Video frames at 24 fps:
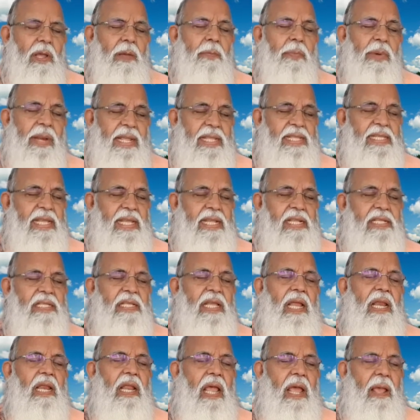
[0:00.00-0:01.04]
Presence
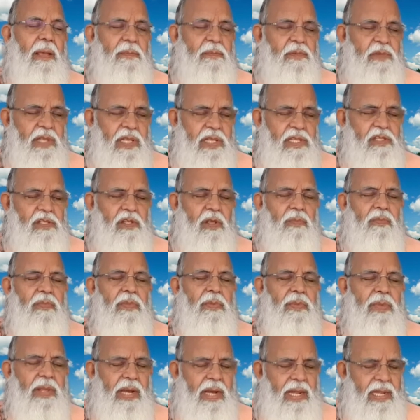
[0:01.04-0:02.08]
and absence of the
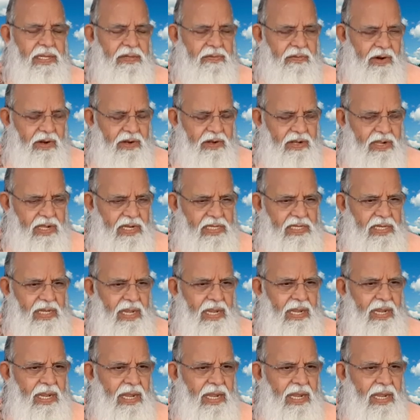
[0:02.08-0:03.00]
mirage waters